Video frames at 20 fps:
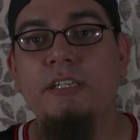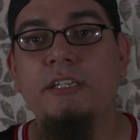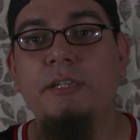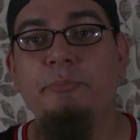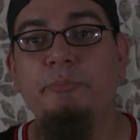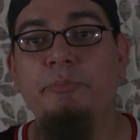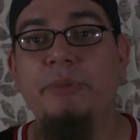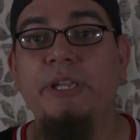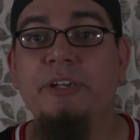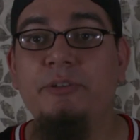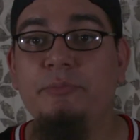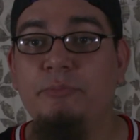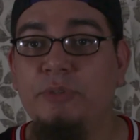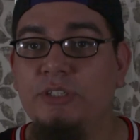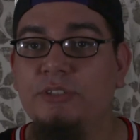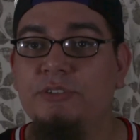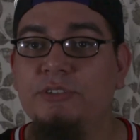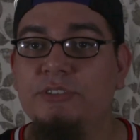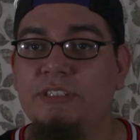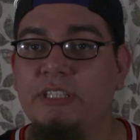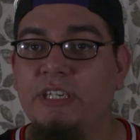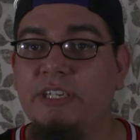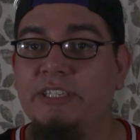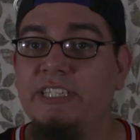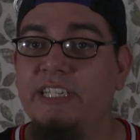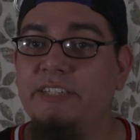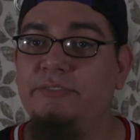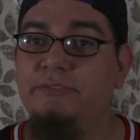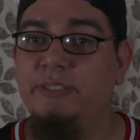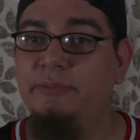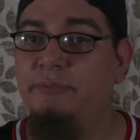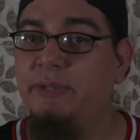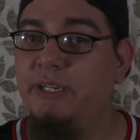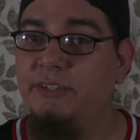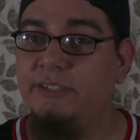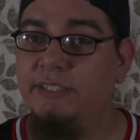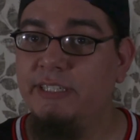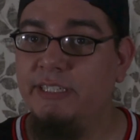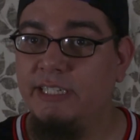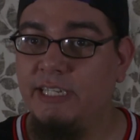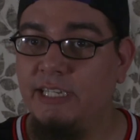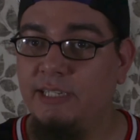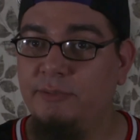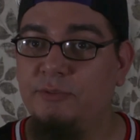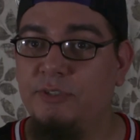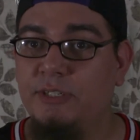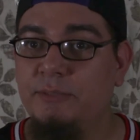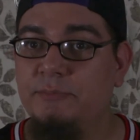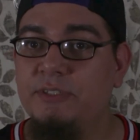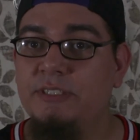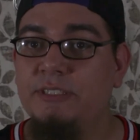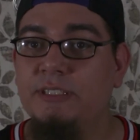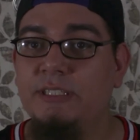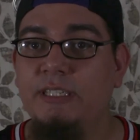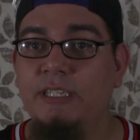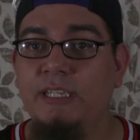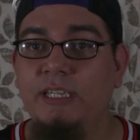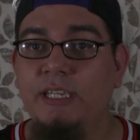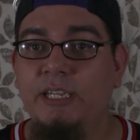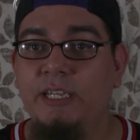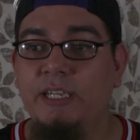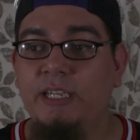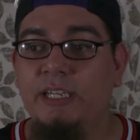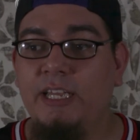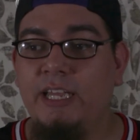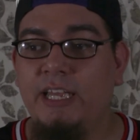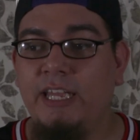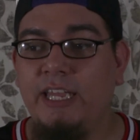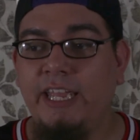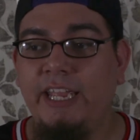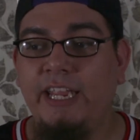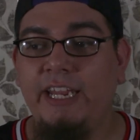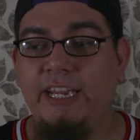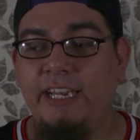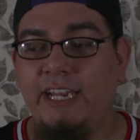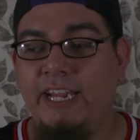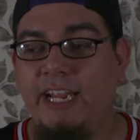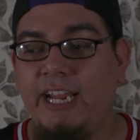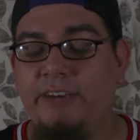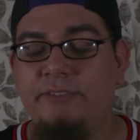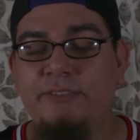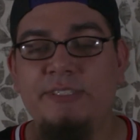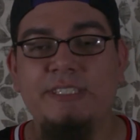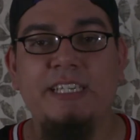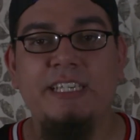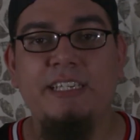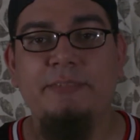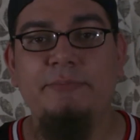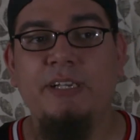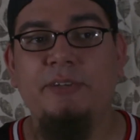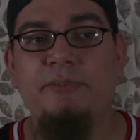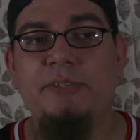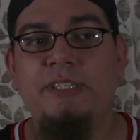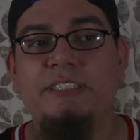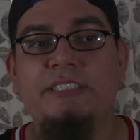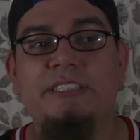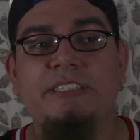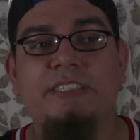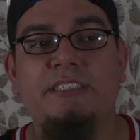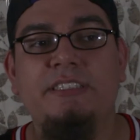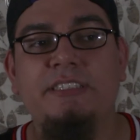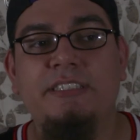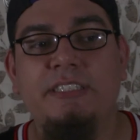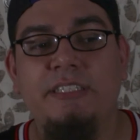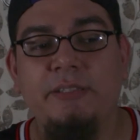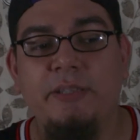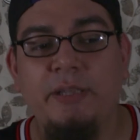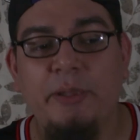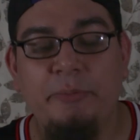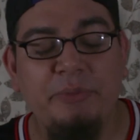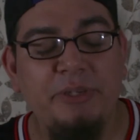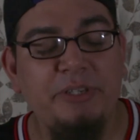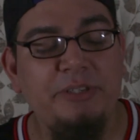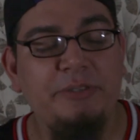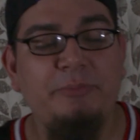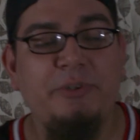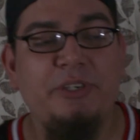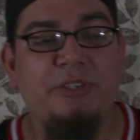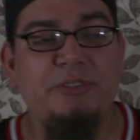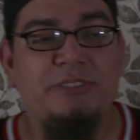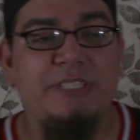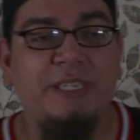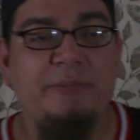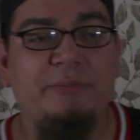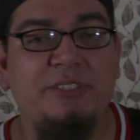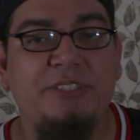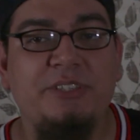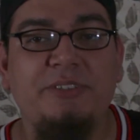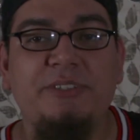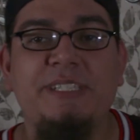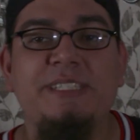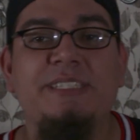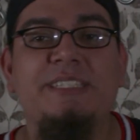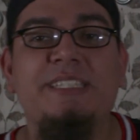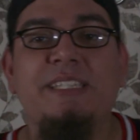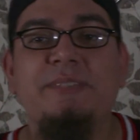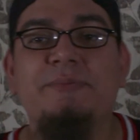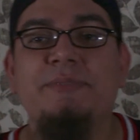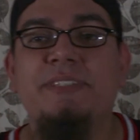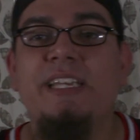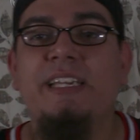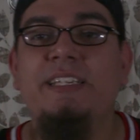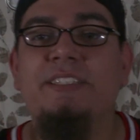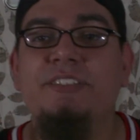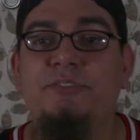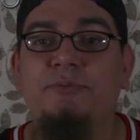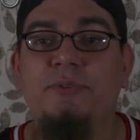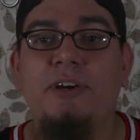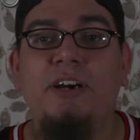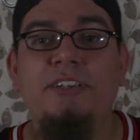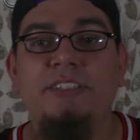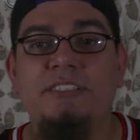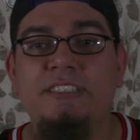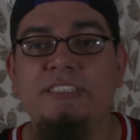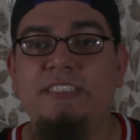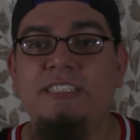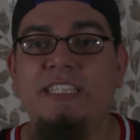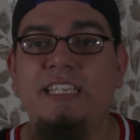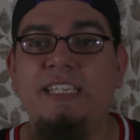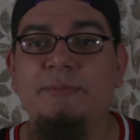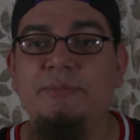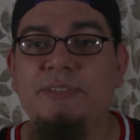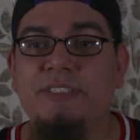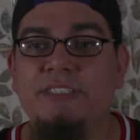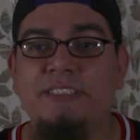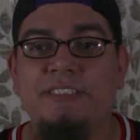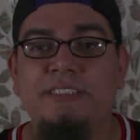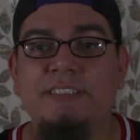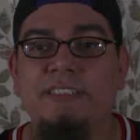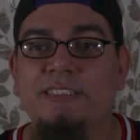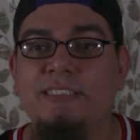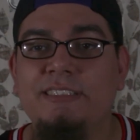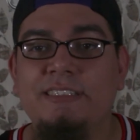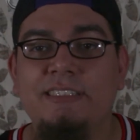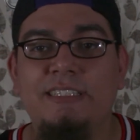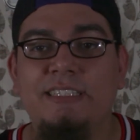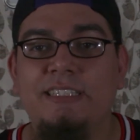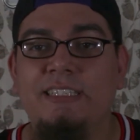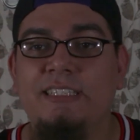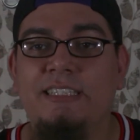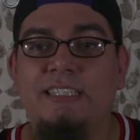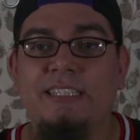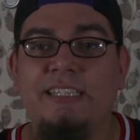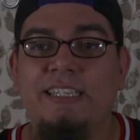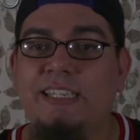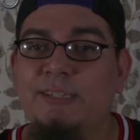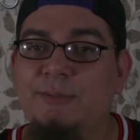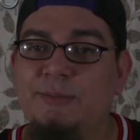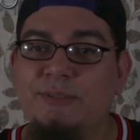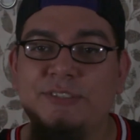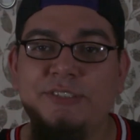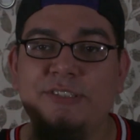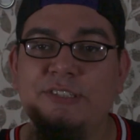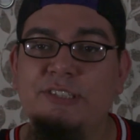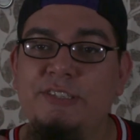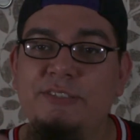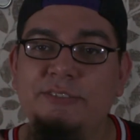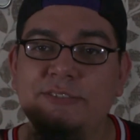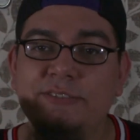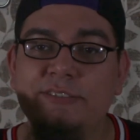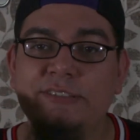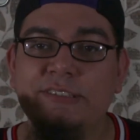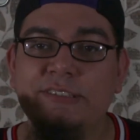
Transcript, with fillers: the Beer Bros are definitely better than Game Grumps. And every time I watch a Beer Bros episode, it seems that Jirard just keeps, keeps, you know,